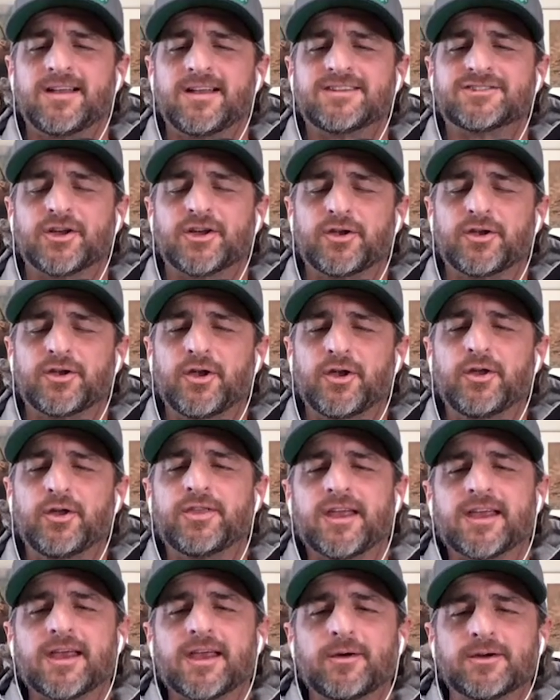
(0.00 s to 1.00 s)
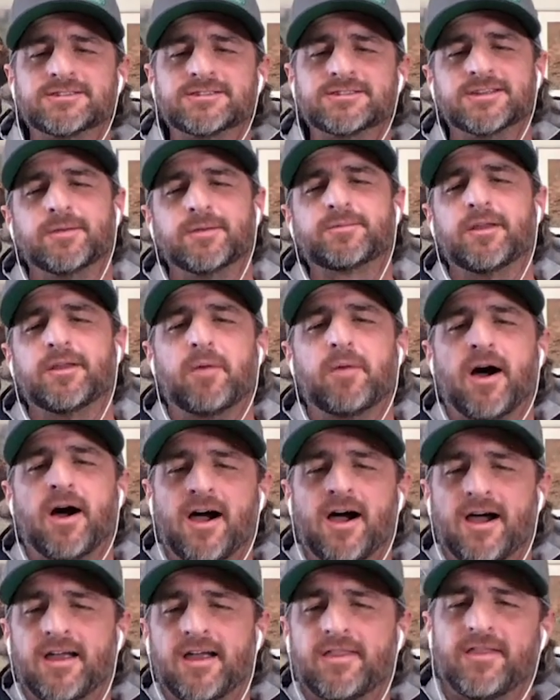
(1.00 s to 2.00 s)
So do you think it was something
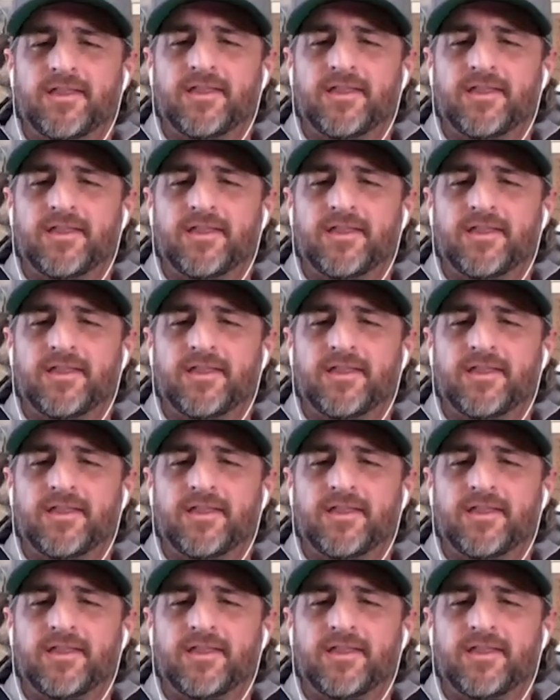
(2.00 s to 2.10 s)
behind